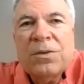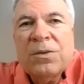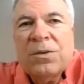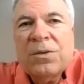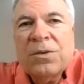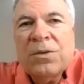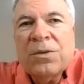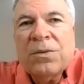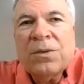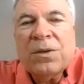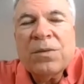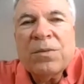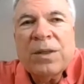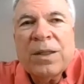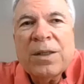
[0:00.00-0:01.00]
2 or
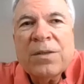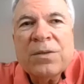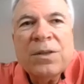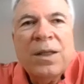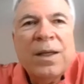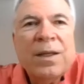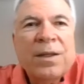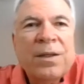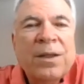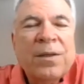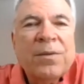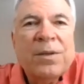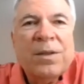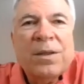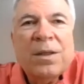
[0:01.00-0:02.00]
3 years later, they
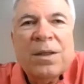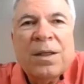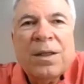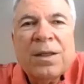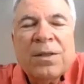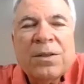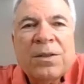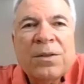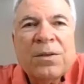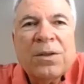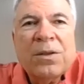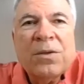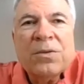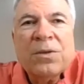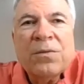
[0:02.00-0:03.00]
would
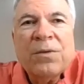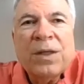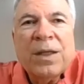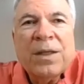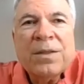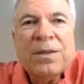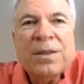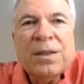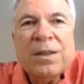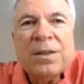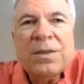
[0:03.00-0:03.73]
close the VSD.